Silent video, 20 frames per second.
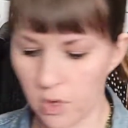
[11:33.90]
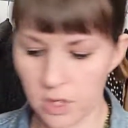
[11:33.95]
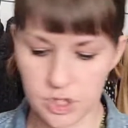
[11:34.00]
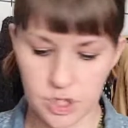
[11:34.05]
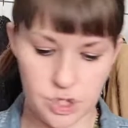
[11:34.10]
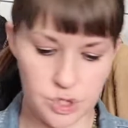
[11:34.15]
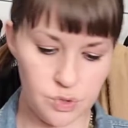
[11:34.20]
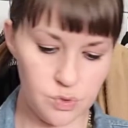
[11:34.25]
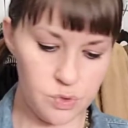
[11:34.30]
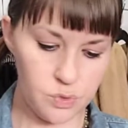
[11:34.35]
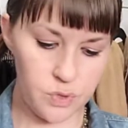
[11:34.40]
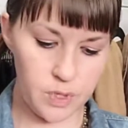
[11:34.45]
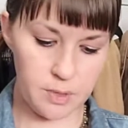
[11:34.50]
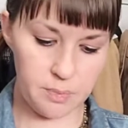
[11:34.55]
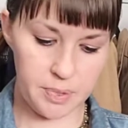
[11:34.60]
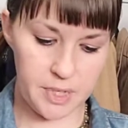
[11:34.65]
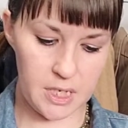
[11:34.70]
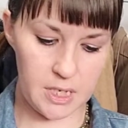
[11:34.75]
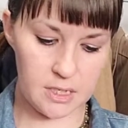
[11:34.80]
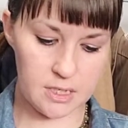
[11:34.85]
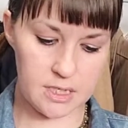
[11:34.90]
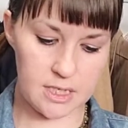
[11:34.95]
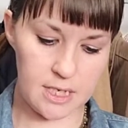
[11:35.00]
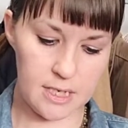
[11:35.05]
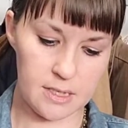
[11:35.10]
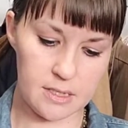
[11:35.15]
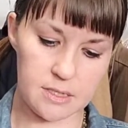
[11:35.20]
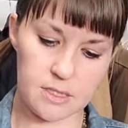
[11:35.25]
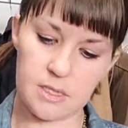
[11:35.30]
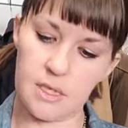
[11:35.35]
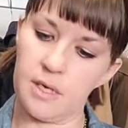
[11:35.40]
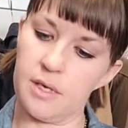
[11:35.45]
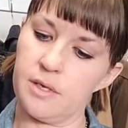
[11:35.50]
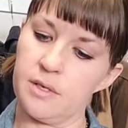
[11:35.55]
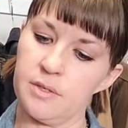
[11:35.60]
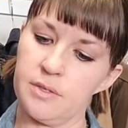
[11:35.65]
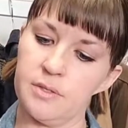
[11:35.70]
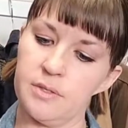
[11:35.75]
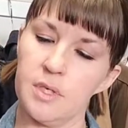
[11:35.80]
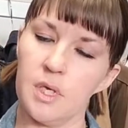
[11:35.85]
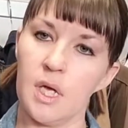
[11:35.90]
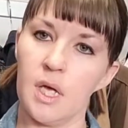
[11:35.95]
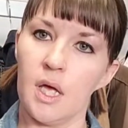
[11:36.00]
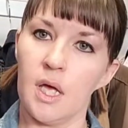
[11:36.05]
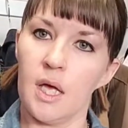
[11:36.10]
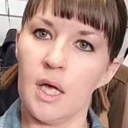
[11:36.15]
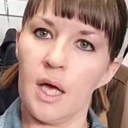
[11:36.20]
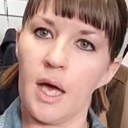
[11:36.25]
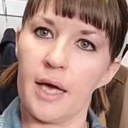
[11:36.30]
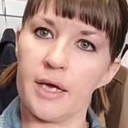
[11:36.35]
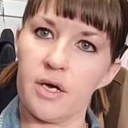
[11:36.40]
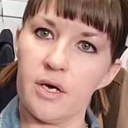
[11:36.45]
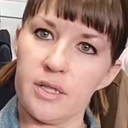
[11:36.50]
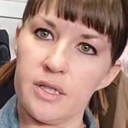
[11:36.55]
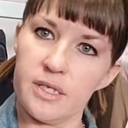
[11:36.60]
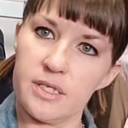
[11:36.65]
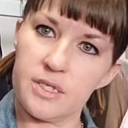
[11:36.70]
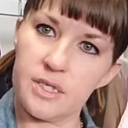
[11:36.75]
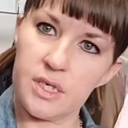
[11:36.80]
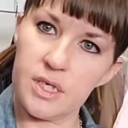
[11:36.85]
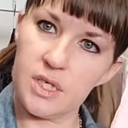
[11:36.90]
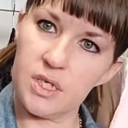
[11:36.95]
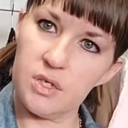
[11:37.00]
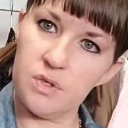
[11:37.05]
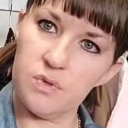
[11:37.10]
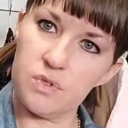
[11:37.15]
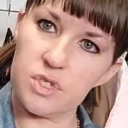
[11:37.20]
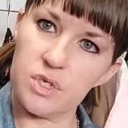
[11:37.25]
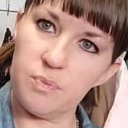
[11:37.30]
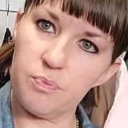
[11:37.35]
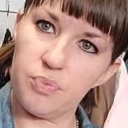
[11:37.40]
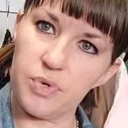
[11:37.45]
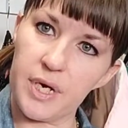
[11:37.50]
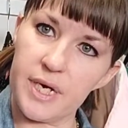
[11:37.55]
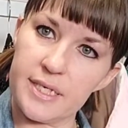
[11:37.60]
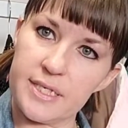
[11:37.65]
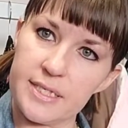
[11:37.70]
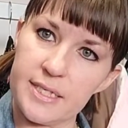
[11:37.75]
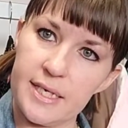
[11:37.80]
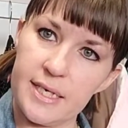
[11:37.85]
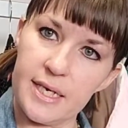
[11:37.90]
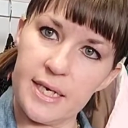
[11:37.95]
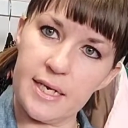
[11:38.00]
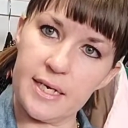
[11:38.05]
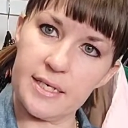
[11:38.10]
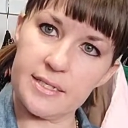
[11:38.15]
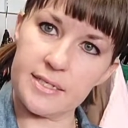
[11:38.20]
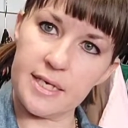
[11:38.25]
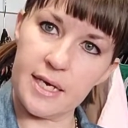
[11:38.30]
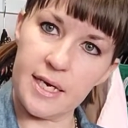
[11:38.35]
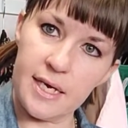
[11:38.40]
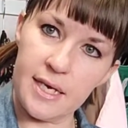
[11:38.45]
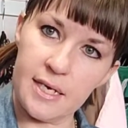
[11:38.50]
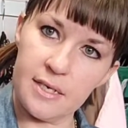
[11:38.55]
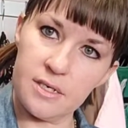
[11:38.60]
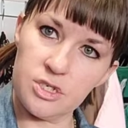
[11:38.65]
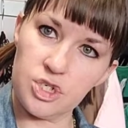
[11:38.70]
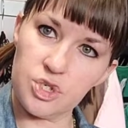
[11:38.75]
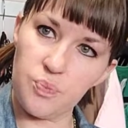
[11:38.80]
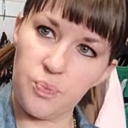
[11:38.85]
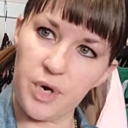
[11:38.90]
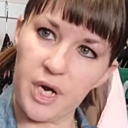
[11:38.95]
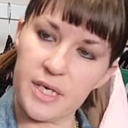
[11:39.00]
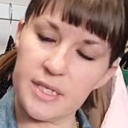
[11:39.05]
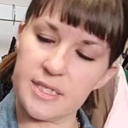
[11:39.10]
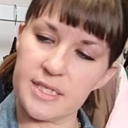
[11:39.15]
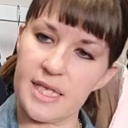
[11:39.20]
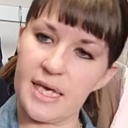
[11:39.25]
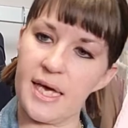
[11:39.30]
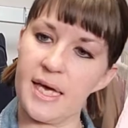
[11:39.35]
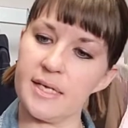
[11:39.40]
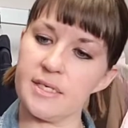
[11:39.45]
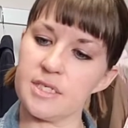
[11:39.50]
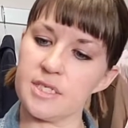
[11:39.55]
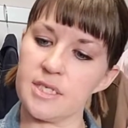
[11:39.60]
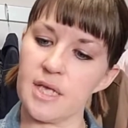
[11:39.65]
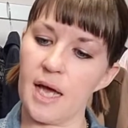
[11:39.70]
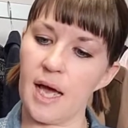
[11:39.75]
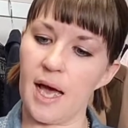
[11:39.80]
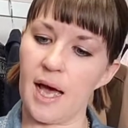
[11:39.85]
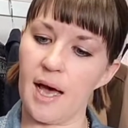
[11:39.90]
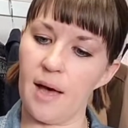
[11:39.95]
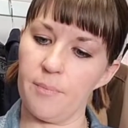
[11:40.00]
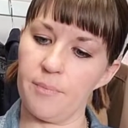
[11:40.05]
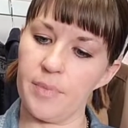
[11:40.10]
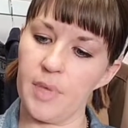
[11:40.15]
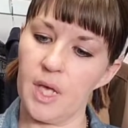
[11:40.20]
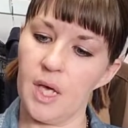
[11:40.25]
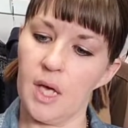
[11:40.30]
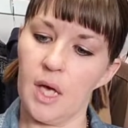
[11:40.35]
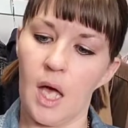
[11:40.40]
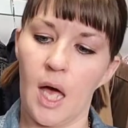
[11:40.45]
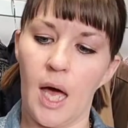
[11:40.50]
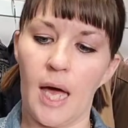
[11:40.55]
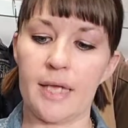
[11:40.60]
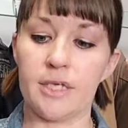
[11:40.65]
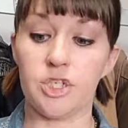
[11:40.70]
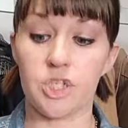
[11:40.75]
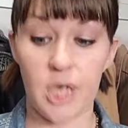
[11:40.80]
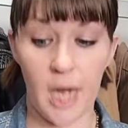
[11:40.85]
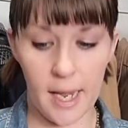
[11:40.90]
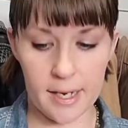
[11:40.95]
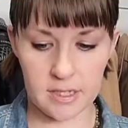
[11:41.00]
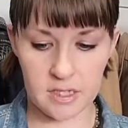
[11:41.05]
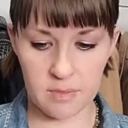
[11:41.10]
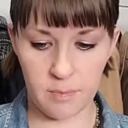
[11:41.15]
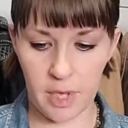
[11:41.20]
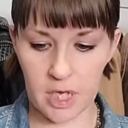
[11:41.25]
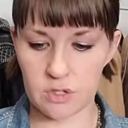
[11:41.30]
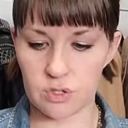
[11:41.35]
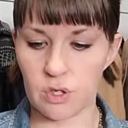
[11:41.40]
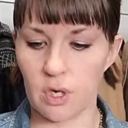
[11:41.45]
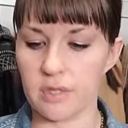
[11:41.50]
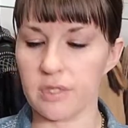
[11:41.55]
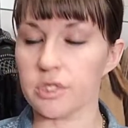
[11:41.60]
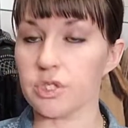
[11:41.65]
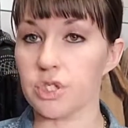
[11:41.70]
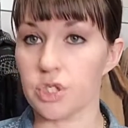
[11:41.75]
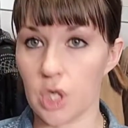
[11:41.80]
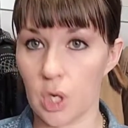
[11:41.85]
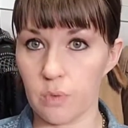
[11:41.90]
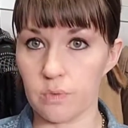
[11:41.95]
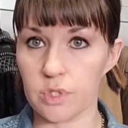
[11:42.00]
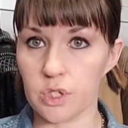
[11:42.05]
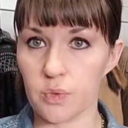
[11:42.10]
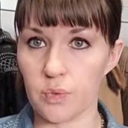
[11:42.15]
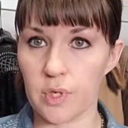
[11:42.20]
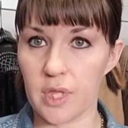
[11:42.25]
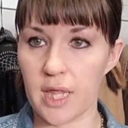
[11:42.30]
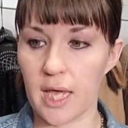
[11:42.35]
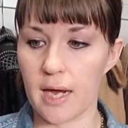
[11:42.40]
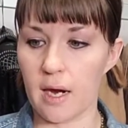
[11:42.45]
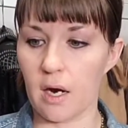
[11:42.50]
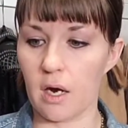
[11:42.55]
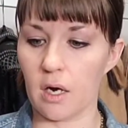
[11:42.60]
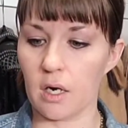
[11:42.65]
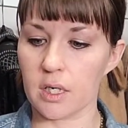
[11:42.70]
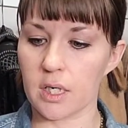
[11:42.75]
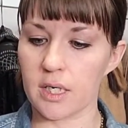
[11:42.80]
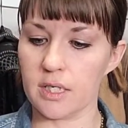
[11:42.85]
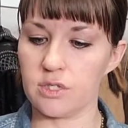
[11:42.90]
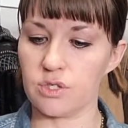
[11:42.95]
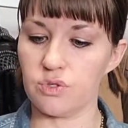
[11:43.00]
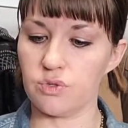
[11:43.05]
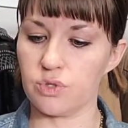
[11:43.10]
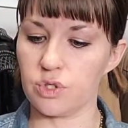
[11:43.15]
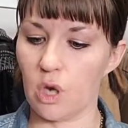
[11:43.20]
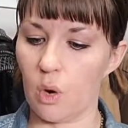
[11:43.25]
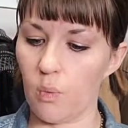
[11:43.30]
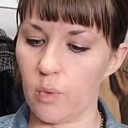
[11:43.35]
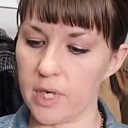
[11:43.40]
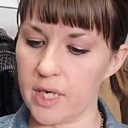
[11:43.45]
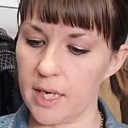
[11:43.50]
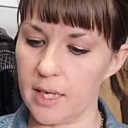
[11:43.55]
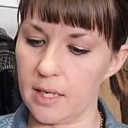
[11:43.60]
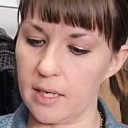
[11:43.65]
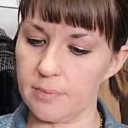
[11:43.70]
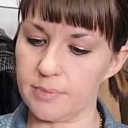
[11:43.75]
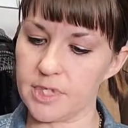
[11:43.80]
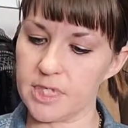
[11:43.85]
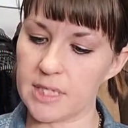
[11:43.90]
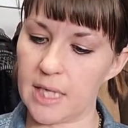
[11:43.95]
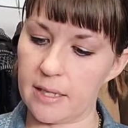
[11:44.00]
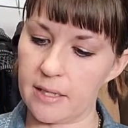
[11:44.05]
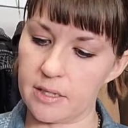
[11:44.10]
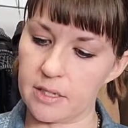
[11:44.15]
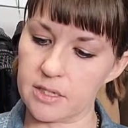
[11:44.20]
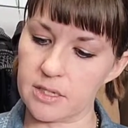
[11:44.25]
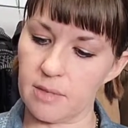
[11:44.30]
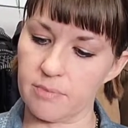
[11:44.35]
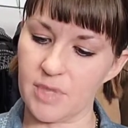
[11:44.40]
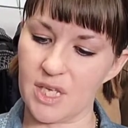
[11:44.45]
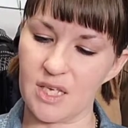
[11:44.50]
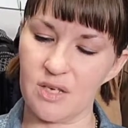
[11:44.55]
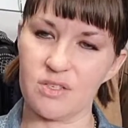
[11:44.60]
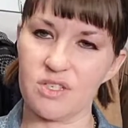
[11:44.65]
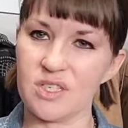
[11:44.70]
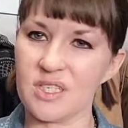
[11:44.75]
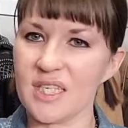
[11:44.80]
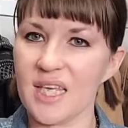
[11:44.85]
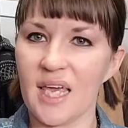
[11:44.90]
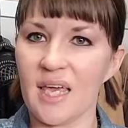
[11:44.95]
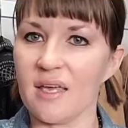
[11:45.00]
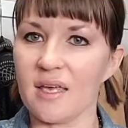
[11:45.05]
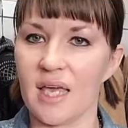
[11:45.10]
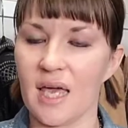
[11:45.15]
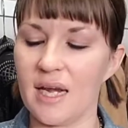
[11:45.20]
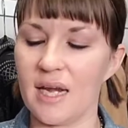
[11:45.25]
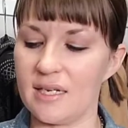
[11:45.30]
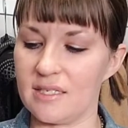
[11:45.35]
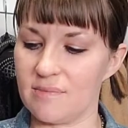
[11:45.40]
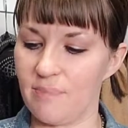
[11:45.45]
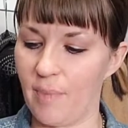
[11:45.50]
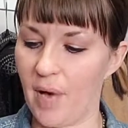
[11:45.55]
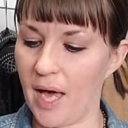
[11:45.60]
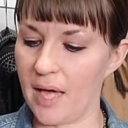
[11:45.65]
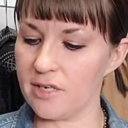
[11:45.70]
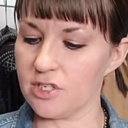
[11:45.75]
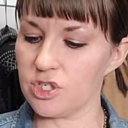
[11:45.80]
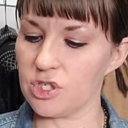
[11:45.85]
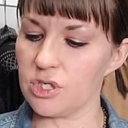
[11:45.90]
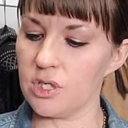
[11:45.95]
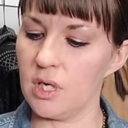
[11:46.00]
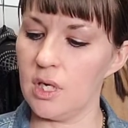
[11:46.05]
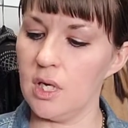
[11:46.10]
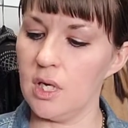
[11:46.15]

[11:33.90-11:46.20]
jewelry pieces. I got this cute bracelet. It is a Hinge bracelet. I checked to make sure all the stones were there, because you don't want to end up selling something. You just can't get as much